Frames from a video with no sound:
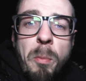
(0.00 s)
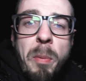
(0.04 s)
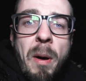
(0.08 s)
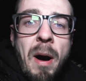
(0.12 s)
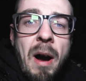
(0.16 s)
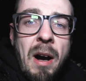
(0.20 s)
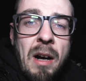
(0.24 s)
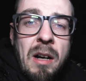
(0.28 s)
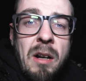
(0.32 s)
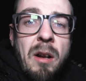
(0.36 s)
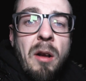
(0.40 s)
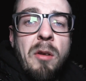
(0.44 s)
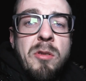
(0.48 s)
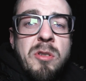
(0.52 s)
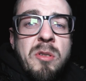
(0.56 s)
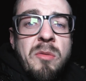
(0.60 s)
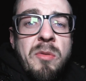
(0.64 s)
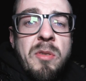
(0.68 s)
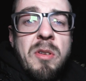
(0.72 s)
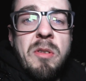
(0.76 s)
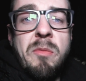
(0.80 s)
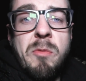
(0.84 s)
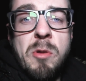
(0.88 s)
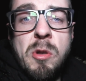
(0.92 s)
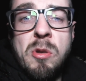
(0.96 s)
Park. And also if
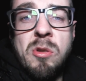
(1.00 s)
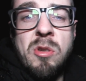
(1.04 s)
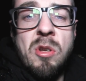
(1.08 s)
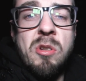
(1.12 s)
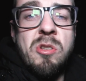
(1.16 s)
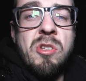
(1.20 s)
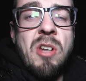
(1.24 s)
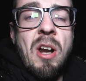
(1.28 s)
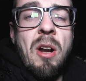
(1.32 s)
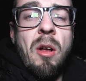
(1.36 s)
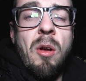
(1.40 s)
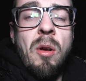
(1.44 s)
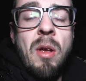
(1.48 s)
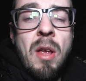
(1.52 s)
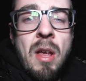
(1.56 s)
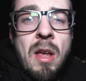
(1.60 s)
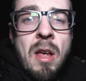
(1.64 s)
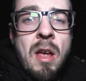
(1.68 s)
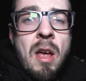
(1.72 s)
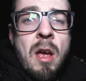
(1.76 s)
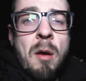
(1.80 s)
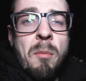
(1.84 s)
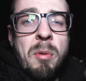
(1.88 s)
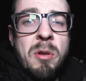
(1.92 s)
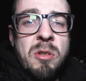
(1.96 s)
you're new to the channel,
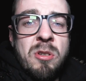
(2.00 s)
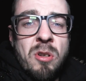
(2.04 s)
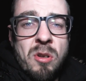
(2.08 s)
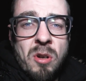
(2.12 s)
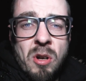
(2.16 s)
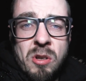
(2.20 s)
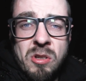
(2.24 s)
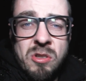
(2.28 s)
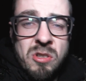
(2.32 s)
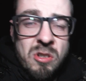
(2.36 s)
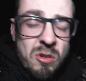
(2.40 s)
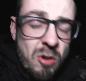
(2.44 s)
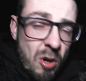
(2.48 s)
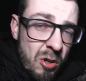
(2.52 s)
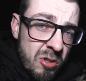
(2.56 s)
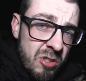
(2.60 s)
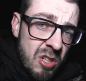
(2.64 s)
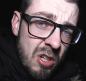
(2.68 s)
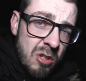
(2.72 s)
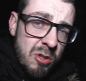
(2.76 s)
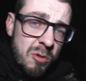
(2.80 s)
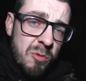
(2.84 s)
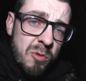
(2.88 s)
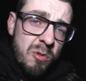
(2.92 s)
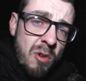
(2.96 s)
please
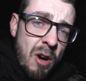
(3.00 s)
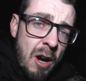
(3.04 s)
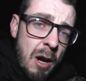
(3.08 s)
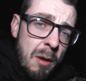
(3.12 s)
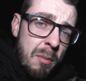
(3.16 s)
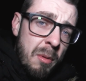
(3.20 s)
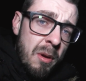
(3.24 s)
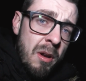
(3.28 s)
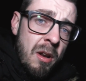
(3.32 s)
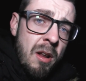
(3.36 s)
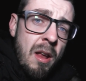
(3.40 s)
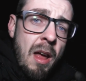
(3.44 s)
consider subscribing.